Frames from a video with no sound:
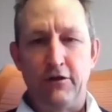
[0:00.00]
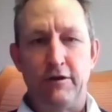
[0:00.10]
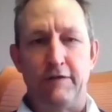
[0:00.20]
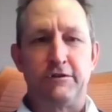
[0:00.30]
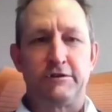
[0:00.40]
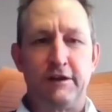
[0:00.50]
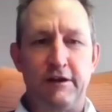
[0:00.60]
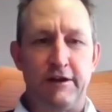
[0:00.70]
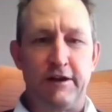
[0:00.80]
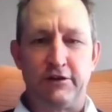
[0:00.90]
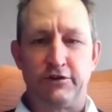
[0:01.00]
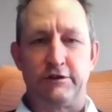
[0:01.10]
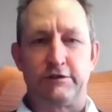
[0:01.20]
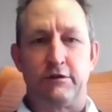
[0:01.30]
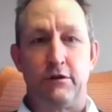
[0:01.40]
You know, the first
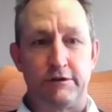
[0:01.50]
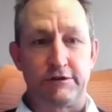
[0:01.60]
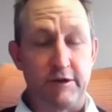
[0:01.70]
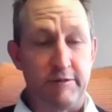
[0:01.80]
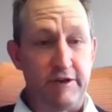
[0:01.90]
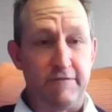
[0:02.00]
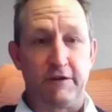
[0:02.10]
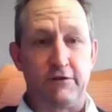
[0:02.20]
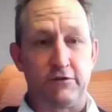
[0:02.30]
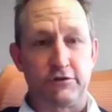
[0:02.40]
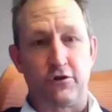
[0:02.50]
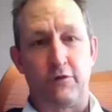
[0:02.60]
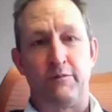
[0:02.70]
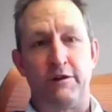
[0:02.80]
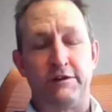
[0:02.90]
inclination is, oh, it's going to be difficult to
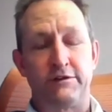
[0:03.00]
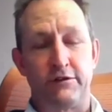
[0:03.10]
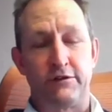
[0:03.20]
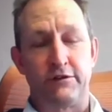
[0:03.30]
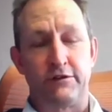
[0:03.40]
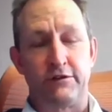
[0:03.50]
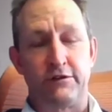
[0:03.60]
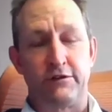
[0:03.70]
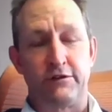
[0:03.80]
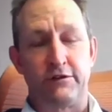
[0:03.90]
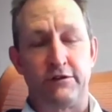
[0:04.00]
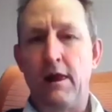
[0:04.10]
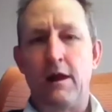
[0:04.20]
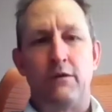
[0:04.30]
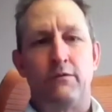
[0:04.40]
complete it on time because of
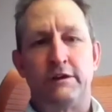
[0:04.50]
COVID.